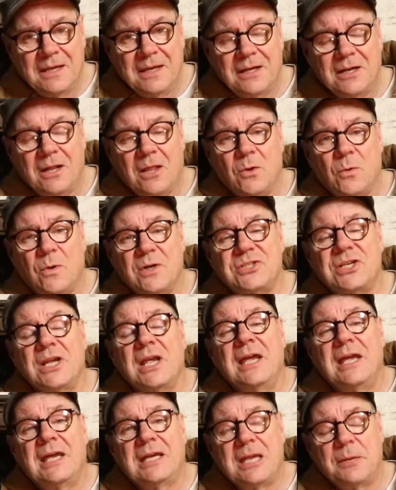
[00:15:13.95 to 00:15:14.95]
In other words,
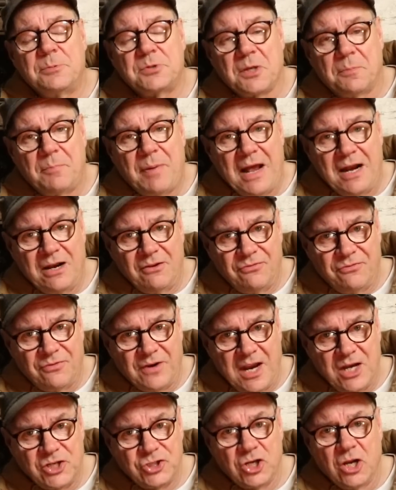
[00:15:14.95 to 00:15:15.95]
it keeps our palate
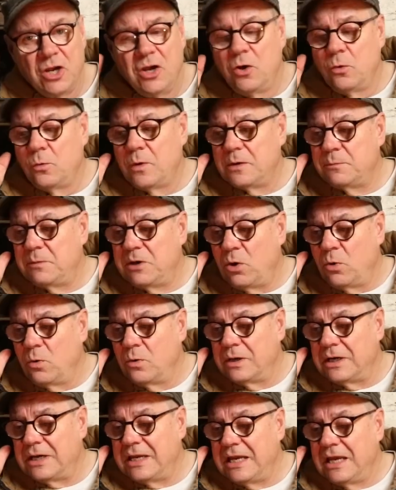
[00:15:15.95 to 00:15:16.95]
fresh when we
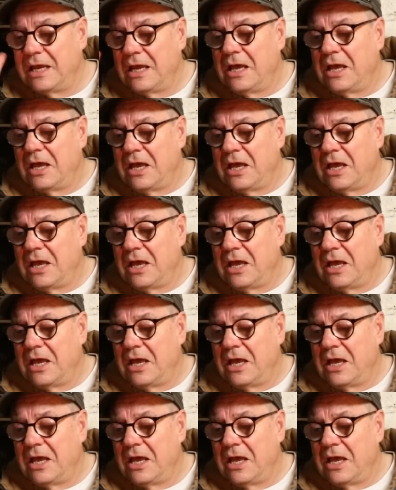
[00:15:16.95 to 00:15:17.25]
only